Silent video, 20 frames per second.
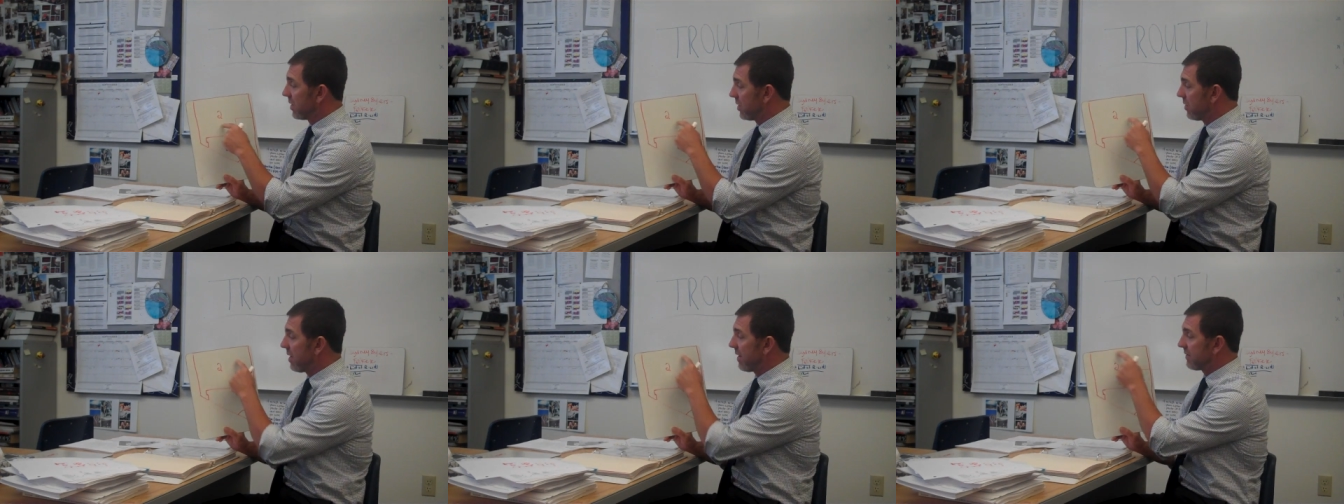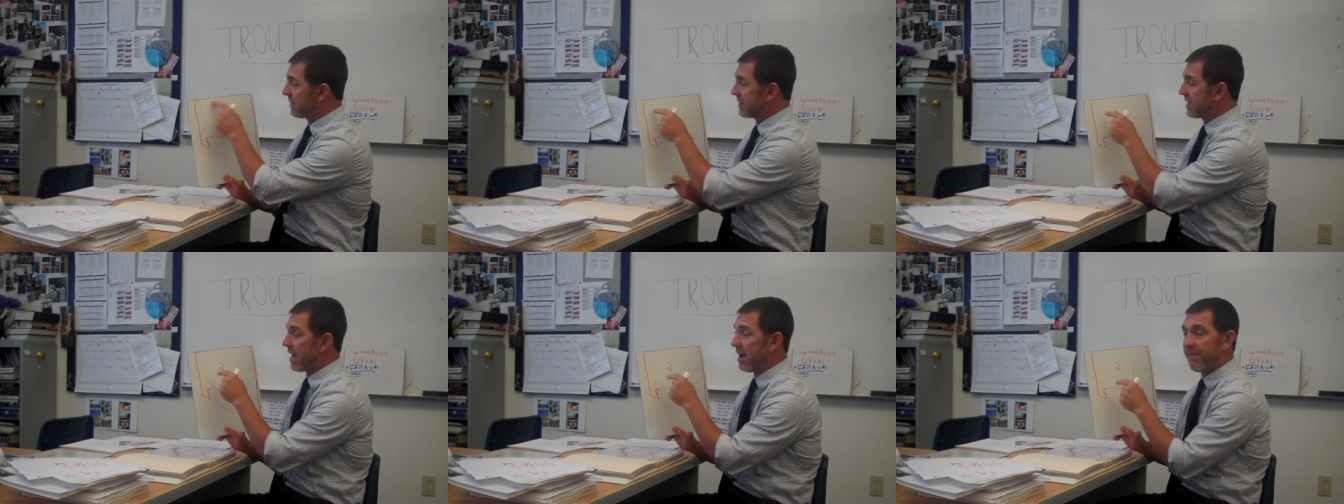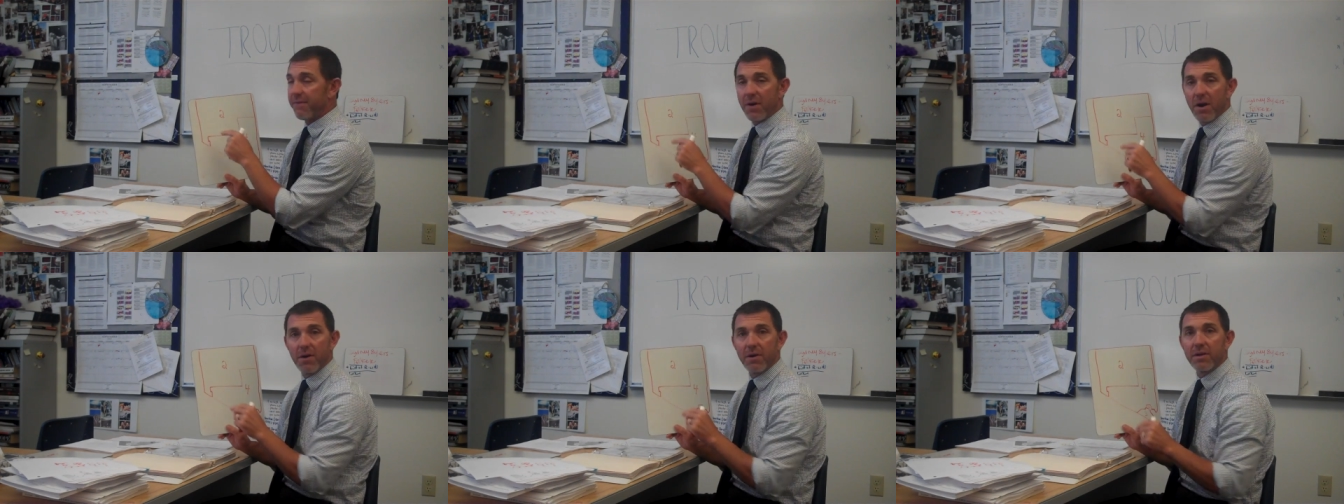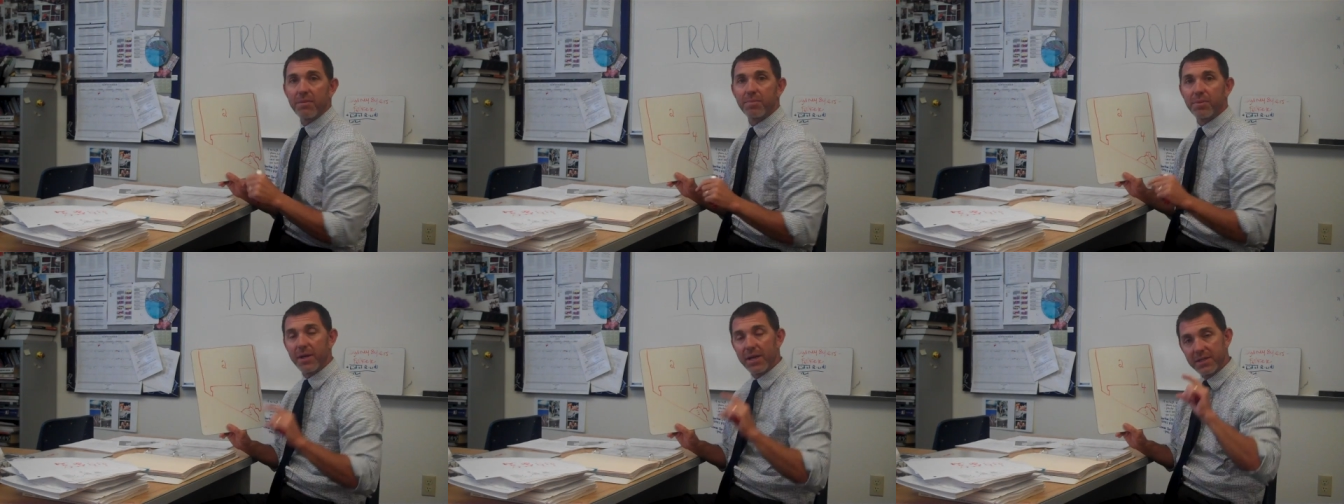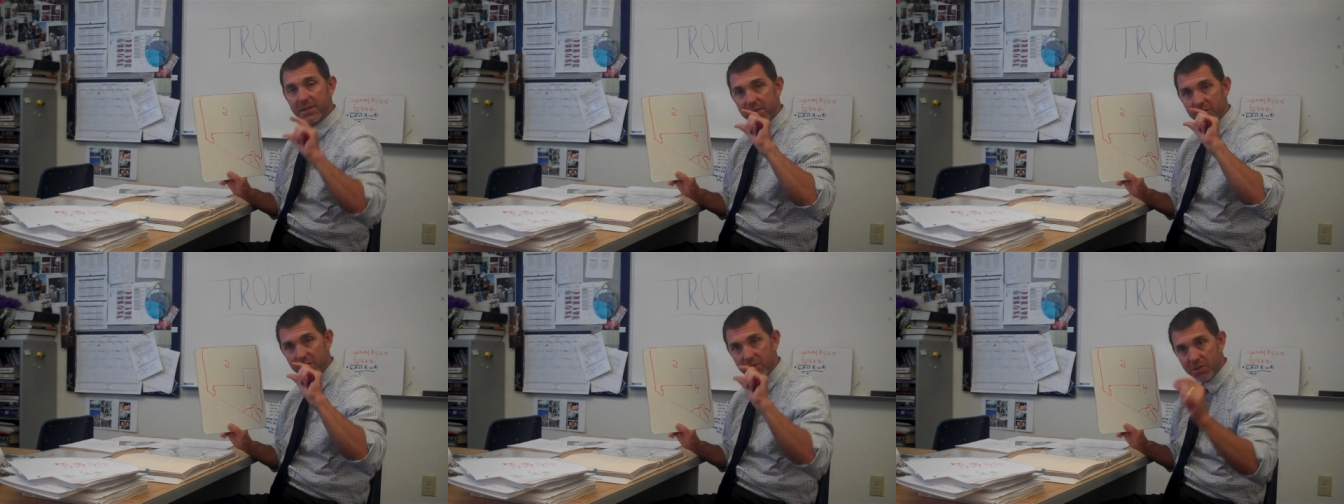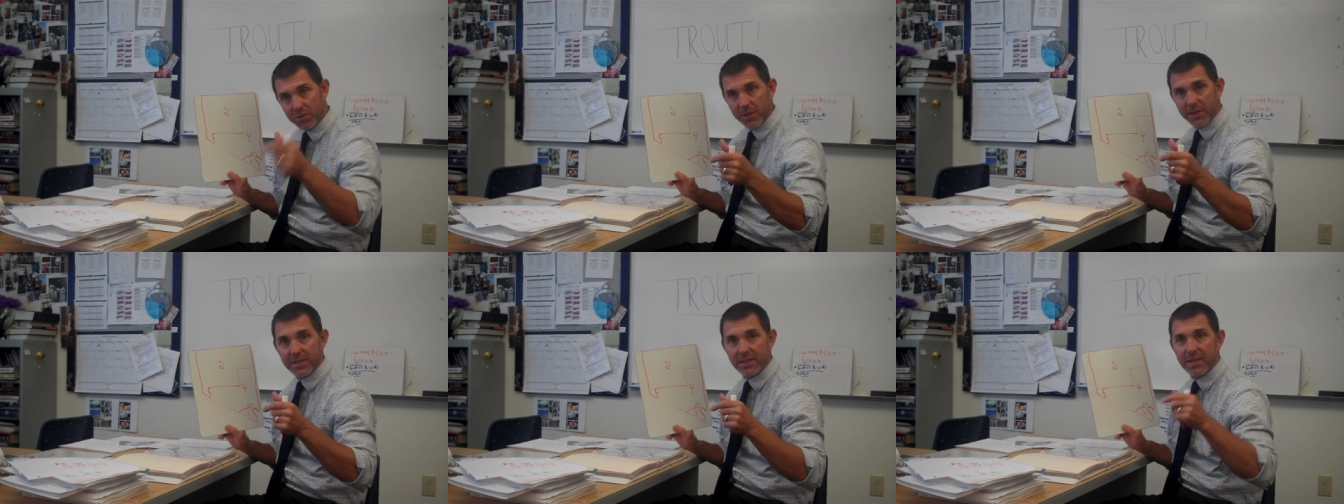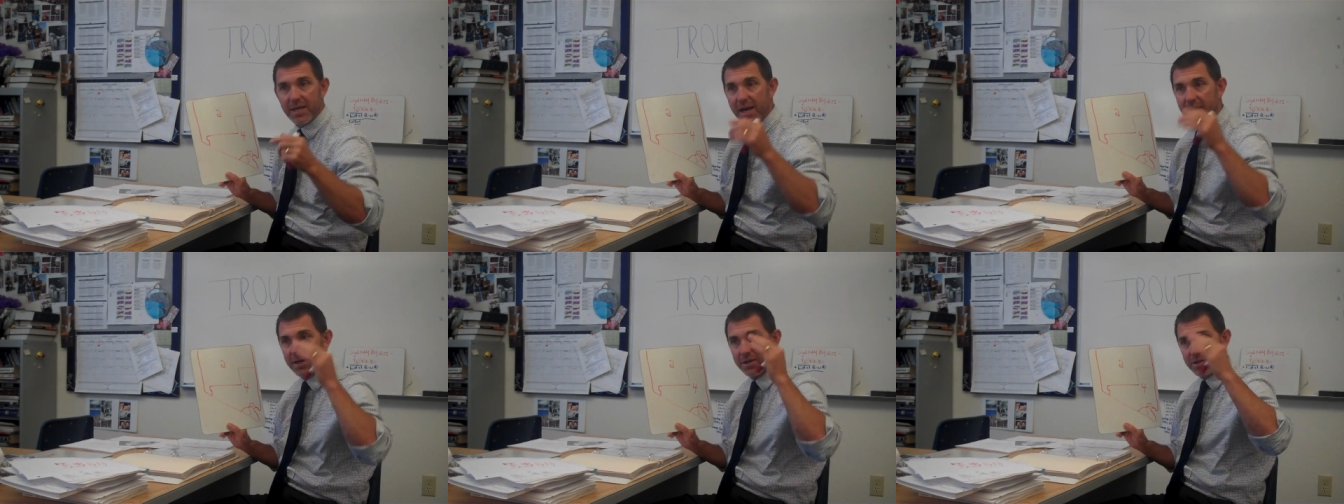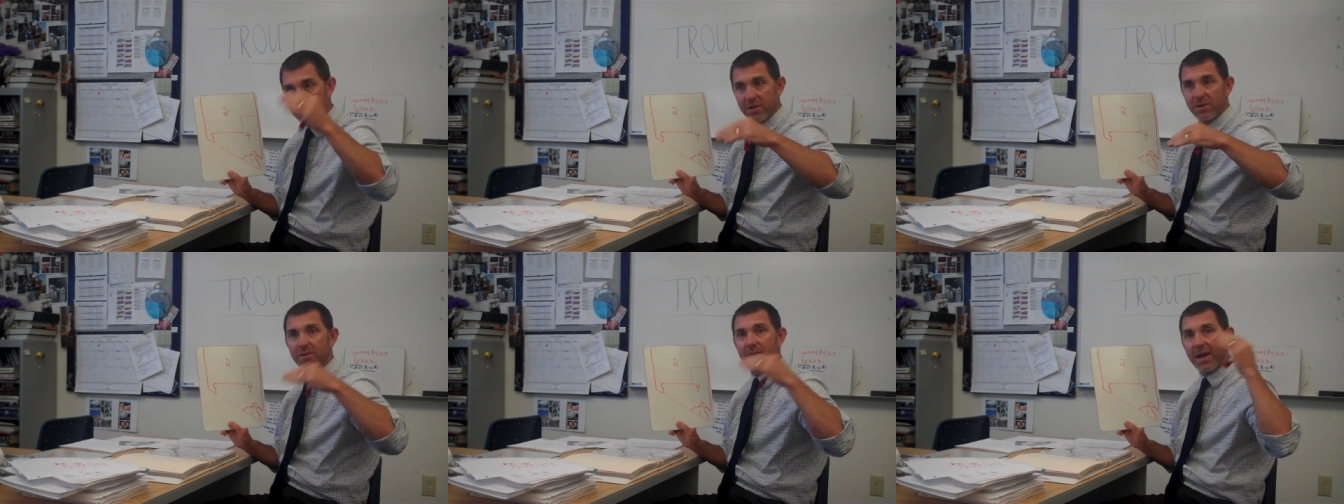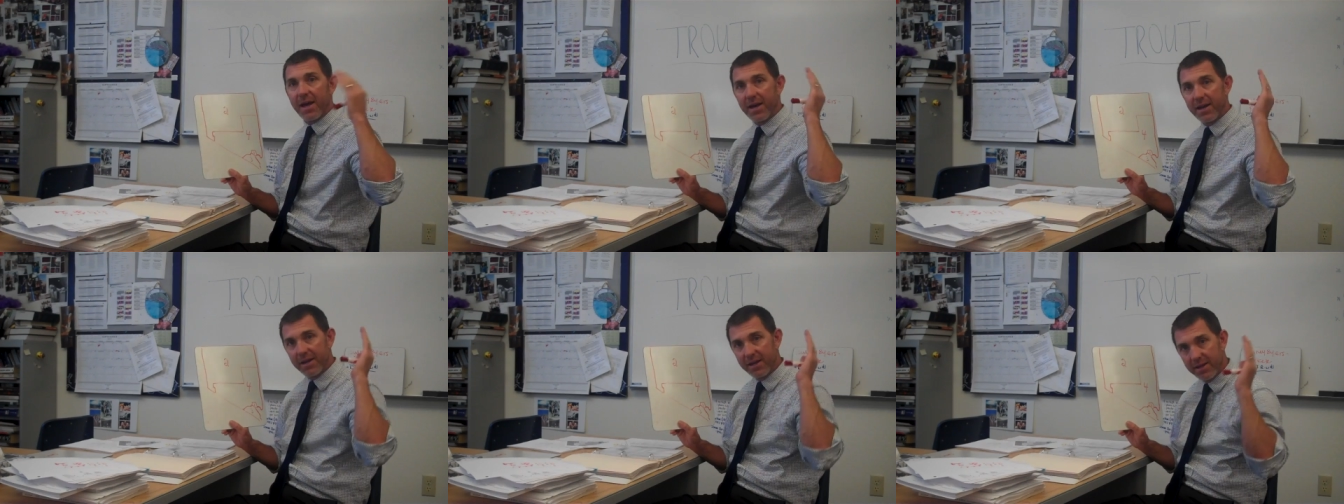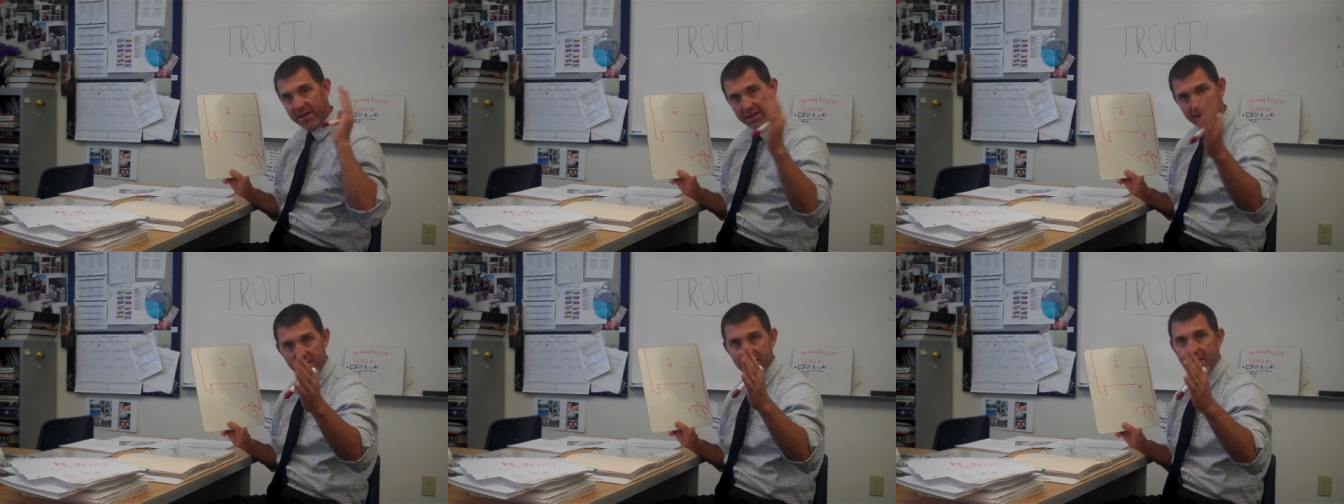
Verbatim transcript: you have staff already in place to twist that, turn that,